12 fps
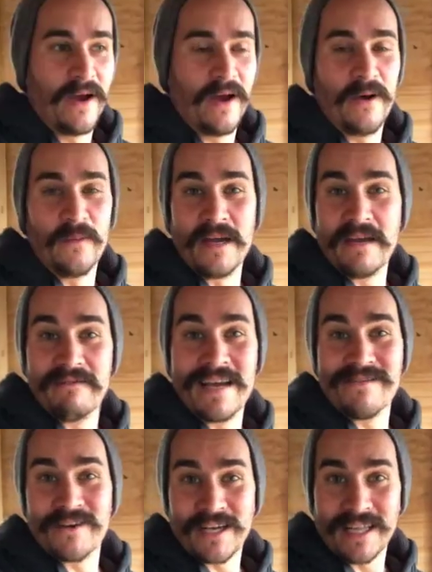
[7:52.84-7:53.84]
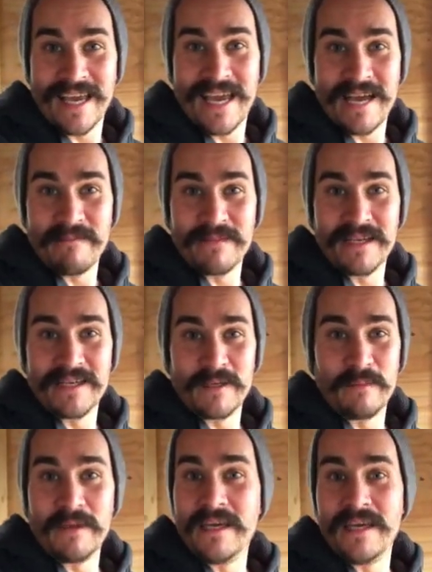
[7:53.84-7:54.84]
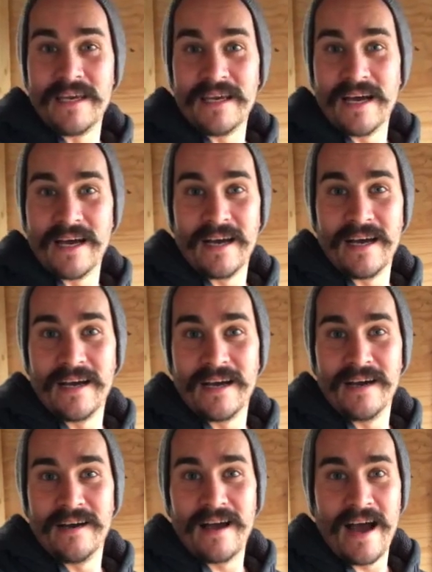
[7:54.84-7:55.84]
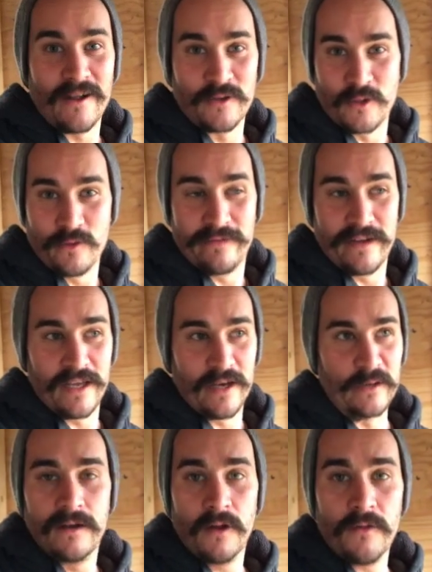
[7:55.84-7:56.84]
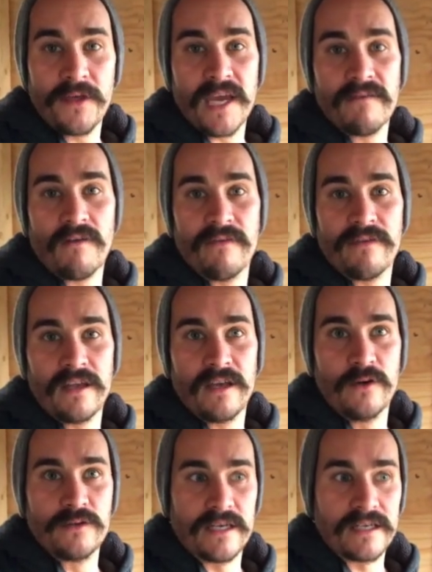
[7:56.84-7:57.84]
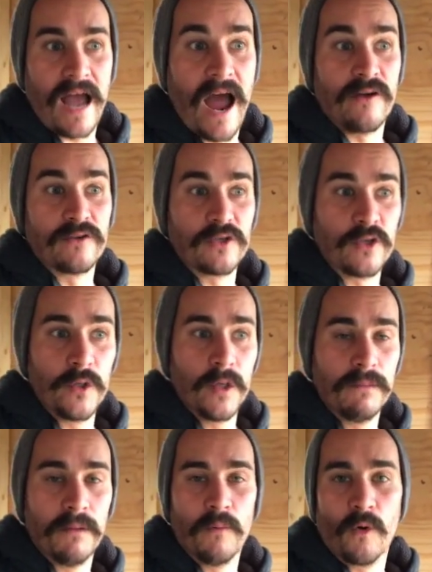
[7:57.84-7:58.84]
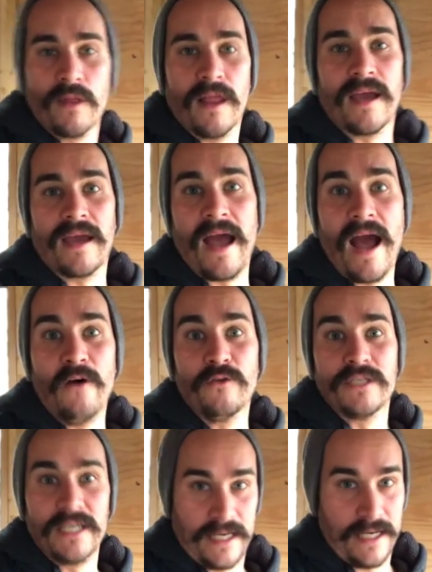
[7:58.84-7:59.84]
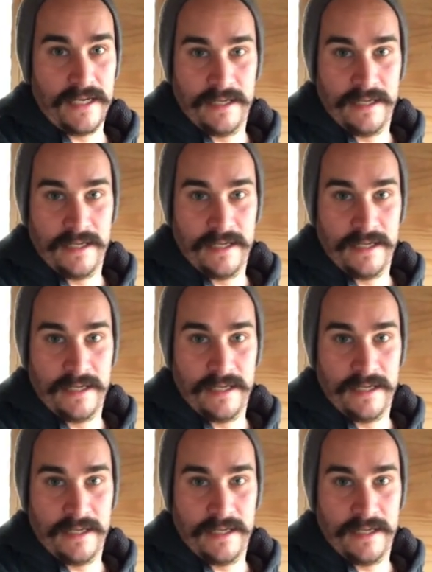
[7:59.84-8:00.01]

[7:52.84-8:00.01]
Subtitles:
We've never claimed to be how-to videos. Don't think of our videos as how-to, but more like how-did.